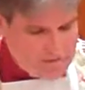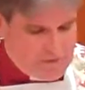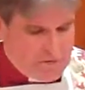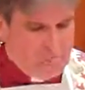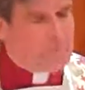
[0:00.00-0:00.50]
its
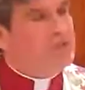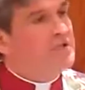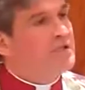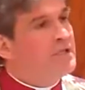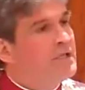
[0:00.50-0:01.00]

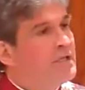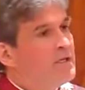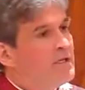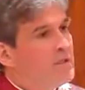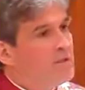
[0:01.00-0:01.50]
completion,
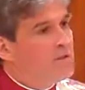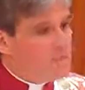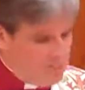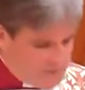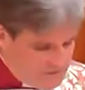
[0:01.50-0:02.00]

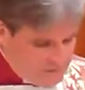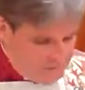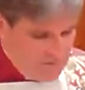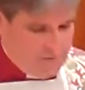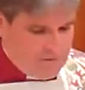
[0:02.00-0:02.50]
but its
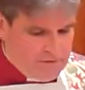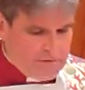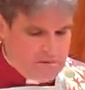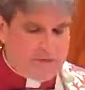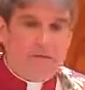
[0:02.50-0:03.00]
fulfillment
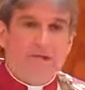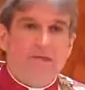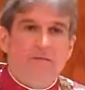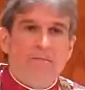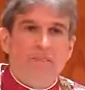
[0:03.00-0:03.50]

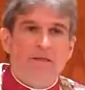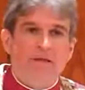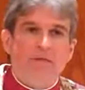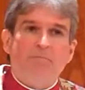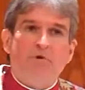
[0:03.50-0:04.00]

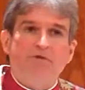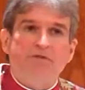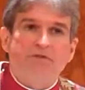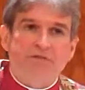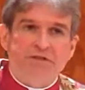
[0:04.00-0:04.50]
in the
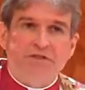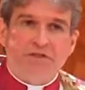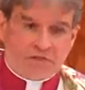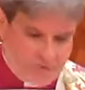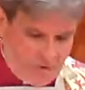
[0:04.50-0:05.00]
person of
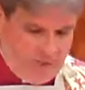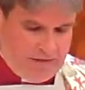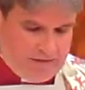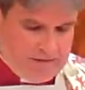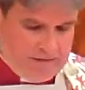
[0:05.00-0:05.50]
Jesus the
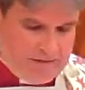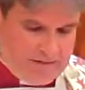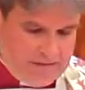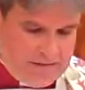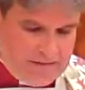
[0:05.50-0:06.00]
Christ.
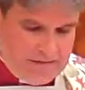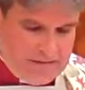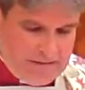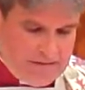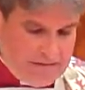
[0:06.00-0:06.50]

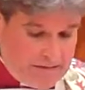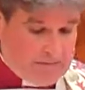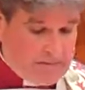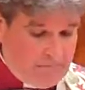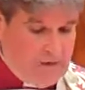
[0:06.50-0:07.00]

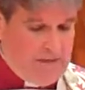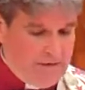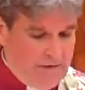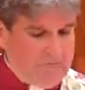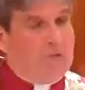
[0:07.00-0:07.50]
This
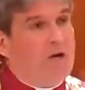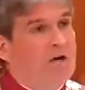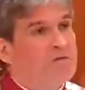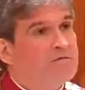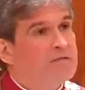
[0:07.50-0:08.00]
bond of
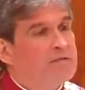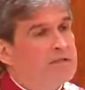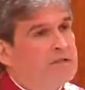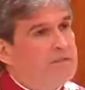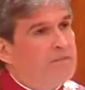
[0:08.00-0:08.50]
love
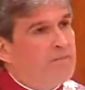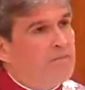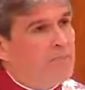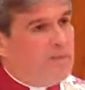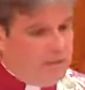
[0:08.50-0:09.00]

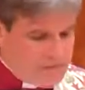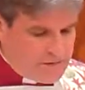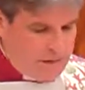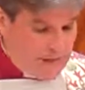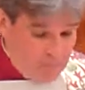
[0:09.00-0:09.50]

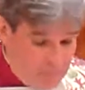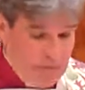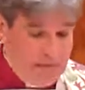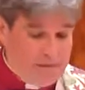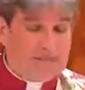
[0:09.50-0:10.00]
is not a
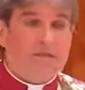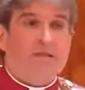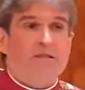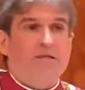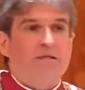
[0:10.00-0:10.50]

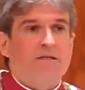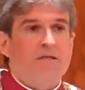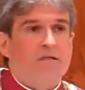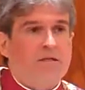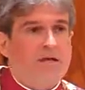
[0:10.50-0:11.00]
place
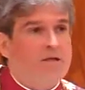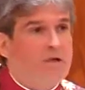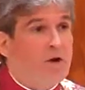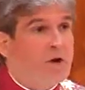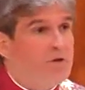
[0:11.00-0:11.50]
like the
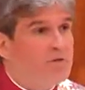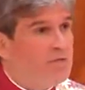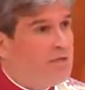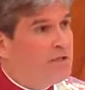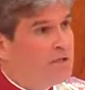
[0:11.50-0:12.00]
Garden of
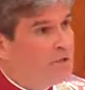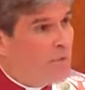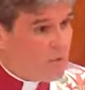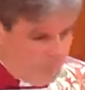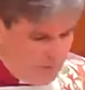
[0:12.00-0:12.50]
Eden
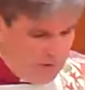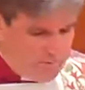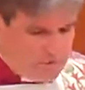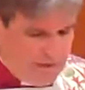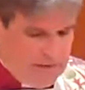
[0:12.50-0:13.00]
or the
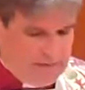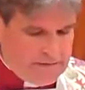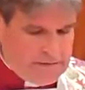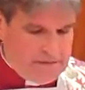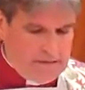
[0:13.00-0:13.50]
Promised
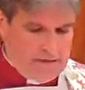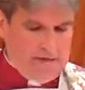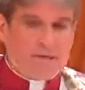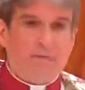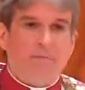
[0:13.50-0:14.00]
Land,
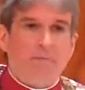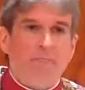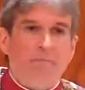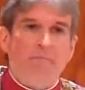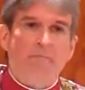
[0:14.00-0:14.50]

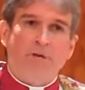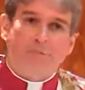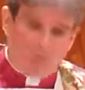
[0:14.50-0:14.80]
but a